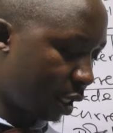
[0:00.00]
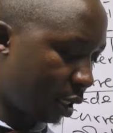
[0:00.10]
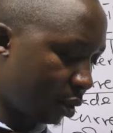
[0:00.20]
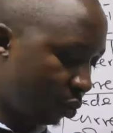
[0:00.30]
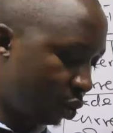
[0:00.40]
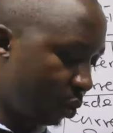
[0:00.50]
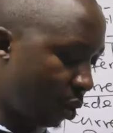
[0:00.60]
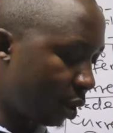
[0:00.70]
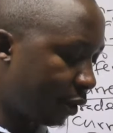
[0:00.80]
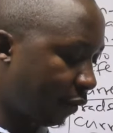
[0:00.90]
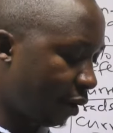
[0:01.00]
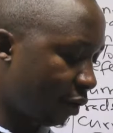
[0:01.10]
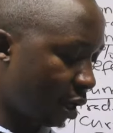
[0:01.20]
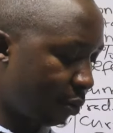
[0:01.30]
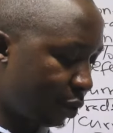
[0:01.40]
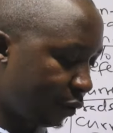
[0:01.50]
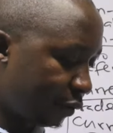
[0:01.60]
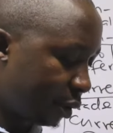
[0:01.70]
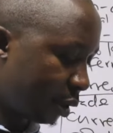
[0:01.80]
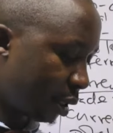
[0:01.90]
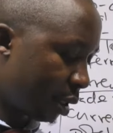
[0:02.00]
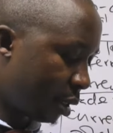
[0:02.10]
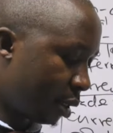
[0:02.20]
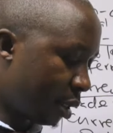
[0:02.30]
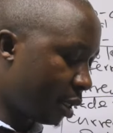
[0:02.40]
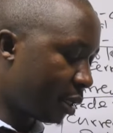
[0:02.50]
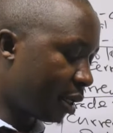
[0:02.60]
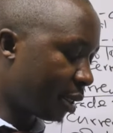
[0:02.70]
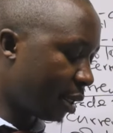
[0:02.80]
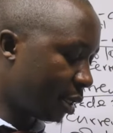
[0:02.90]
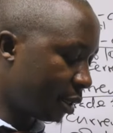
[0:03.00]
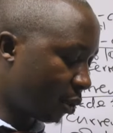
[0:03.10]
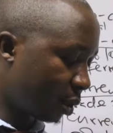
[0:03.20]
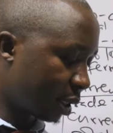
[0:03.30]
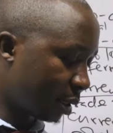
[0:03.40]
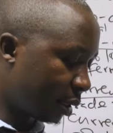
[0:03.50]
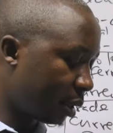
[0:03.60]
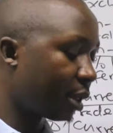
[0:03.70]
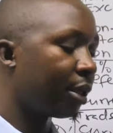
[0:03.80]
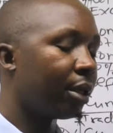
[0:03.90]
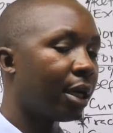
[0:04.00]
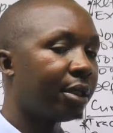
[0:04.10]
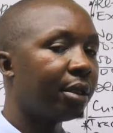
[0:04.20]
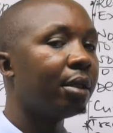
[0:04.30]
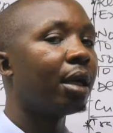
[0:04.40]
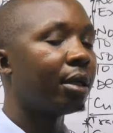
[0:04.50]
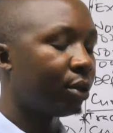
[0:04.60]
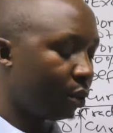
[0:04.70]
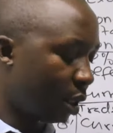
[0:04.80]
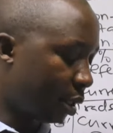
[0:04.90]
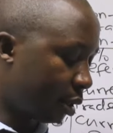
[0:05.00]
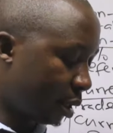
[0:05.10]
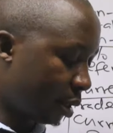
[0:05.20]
gain, which we call it fair value uplift, and the other data was assisting us to get